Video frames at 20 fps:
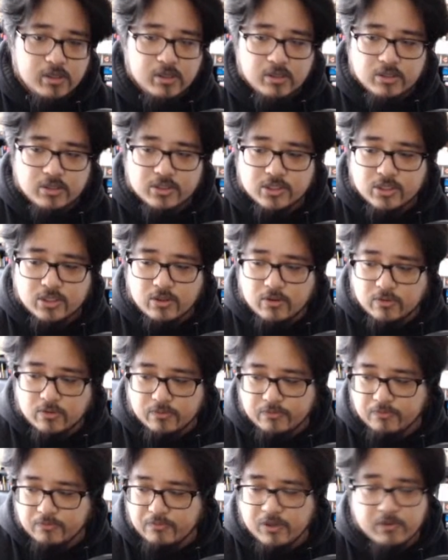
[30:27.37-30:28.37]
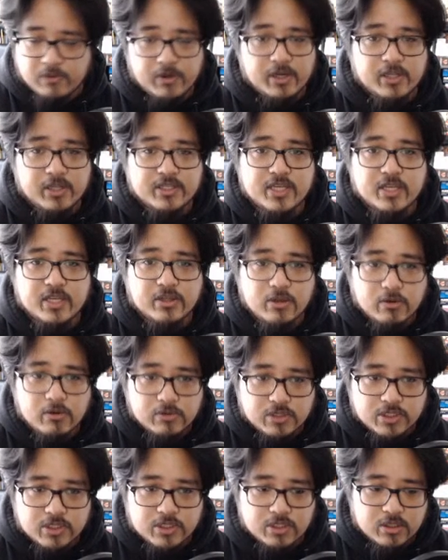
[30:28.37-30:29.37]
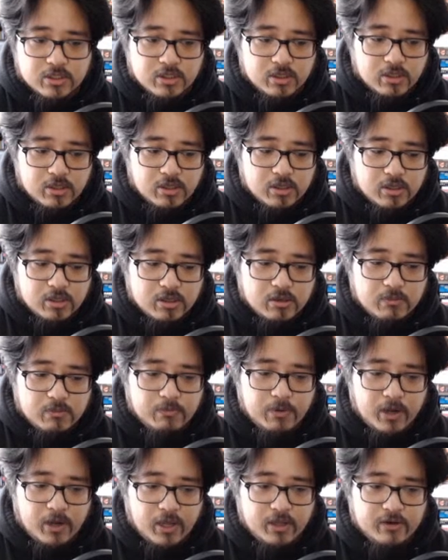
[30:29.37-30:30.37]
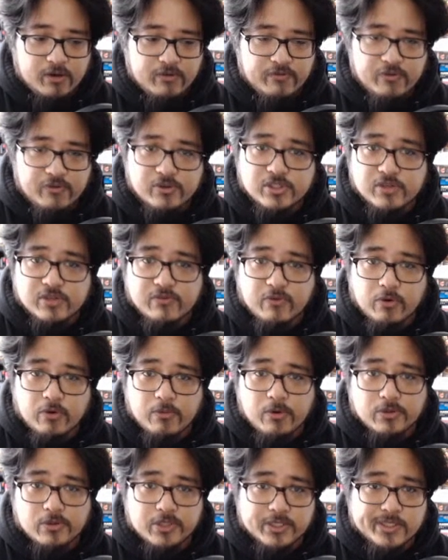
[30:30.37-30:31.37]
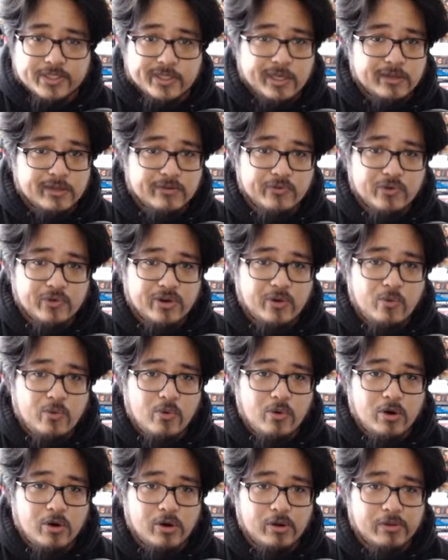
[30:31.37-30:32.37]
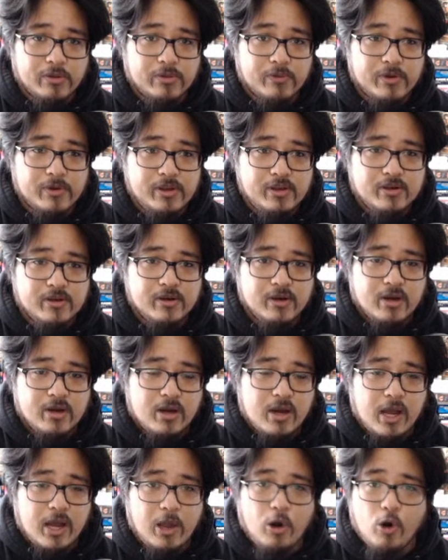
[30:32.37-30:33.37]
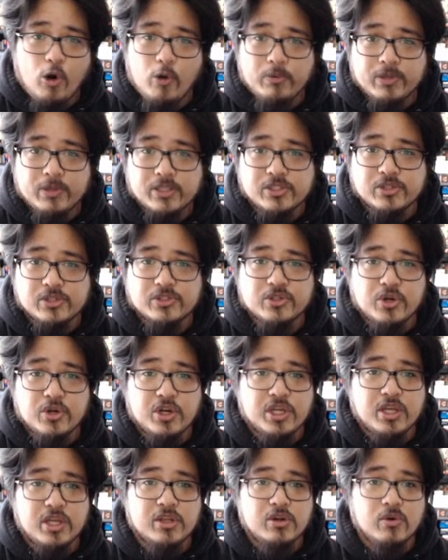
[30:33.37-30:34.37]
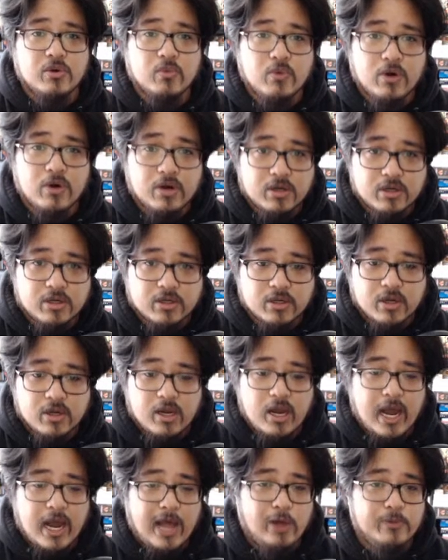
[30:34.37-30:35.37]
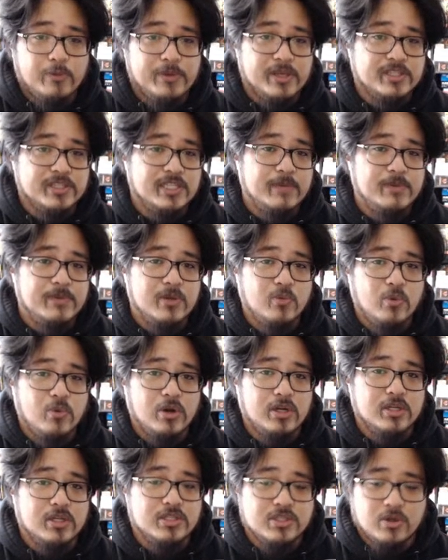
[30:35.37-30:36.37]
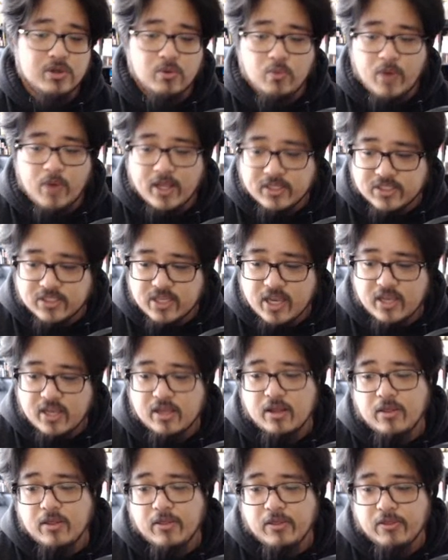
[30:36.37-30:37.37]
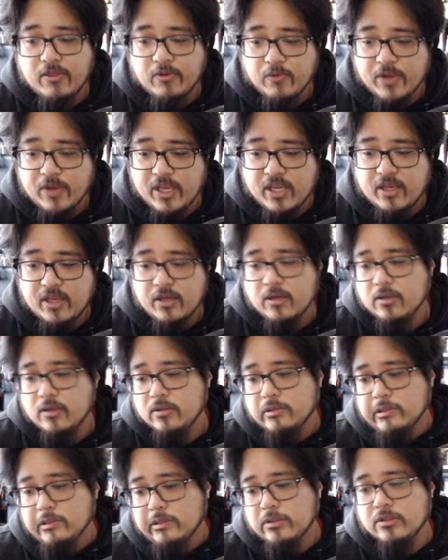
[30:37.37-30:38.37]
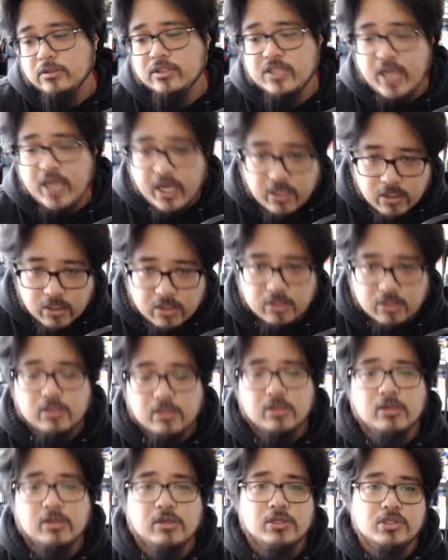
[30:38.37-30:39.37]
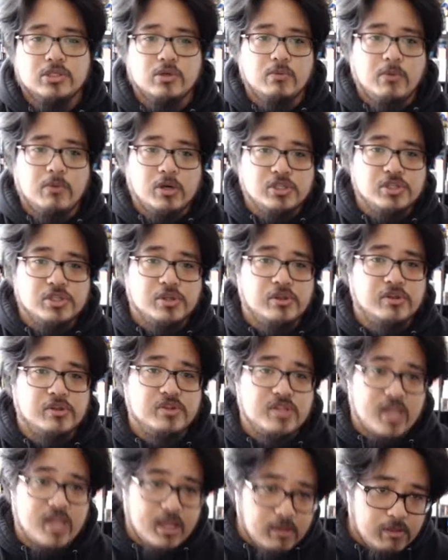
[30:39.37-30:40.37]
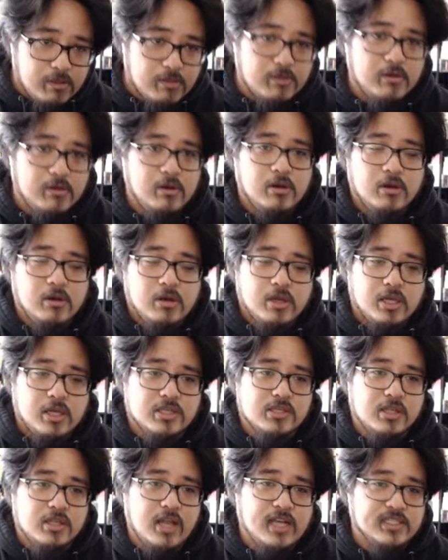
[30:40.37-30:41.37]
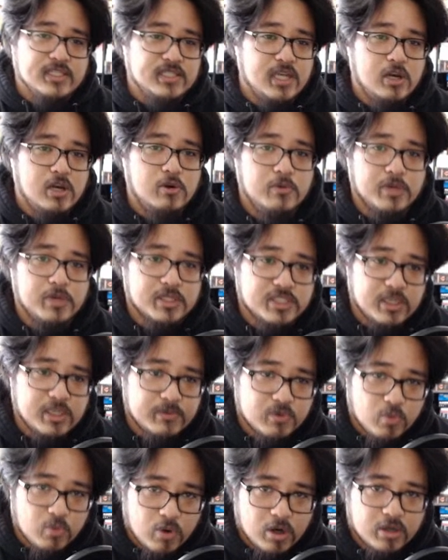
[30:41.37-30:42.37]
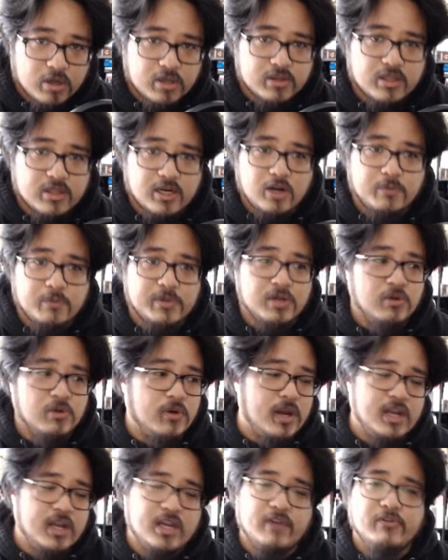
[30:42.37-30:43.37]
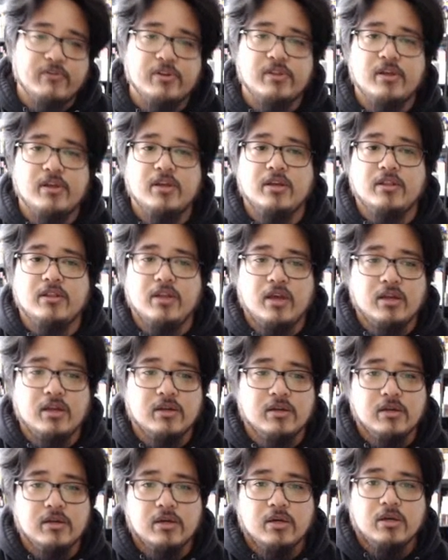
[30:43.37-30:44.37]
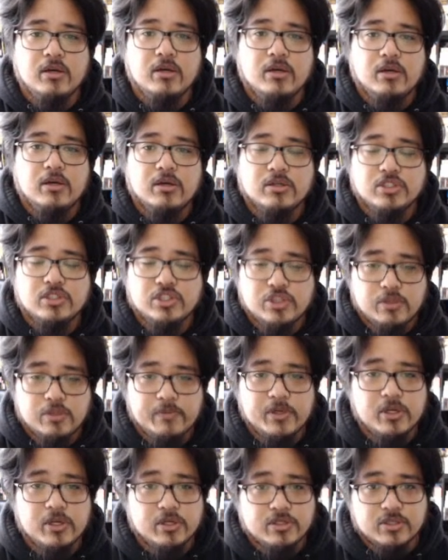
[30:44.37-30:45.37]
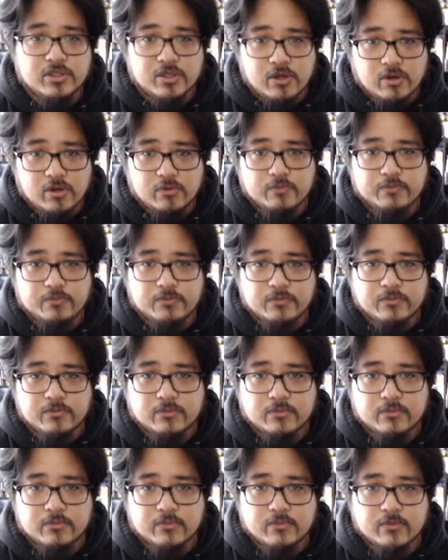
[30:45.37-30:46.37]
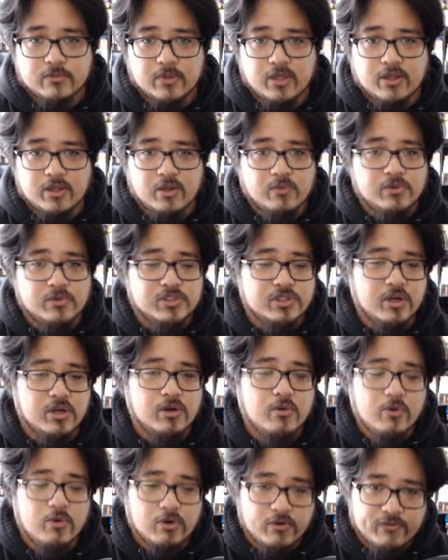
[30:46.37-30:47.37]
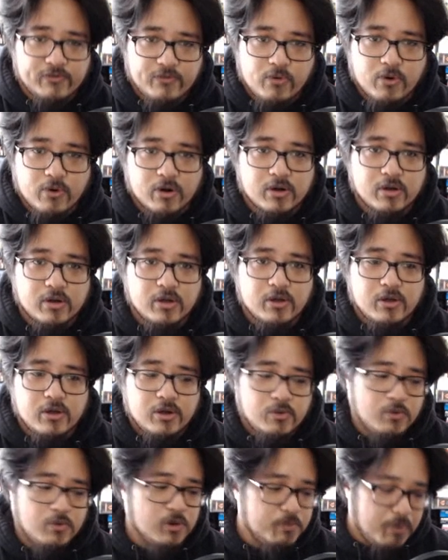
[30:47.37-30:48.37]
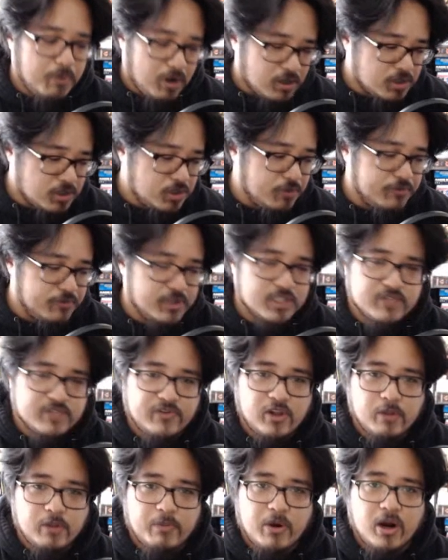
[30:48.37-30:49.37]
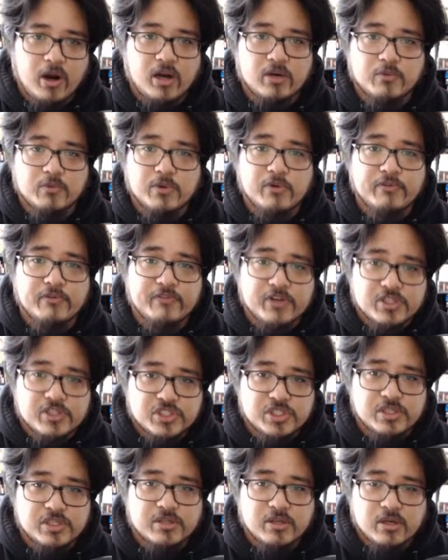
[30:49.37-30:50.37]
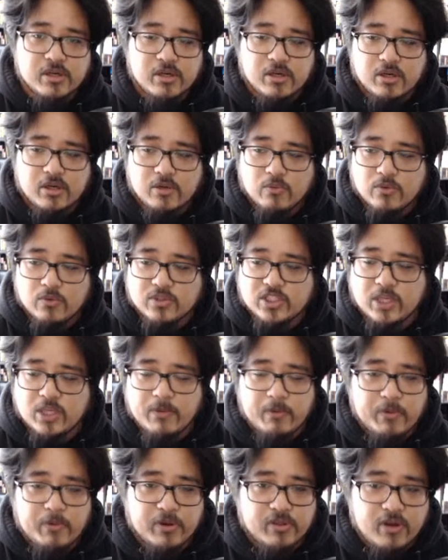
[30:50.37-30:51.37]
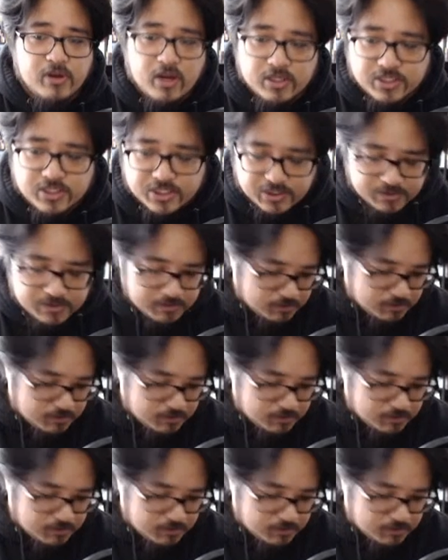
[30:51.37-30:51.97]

So be ready to take notes. But first and foremost, it's the end of quarter 3. I hope that you're turning in your work. I'll be accepting work until Wednesday, 3/10. So March 10th is the last day I will accept work, and then I'll be grading everything, and then should be good to go. And then we'll start quarter 4 with part 2 if things fall apart. We'll finish it. We'll sum up our thoughts.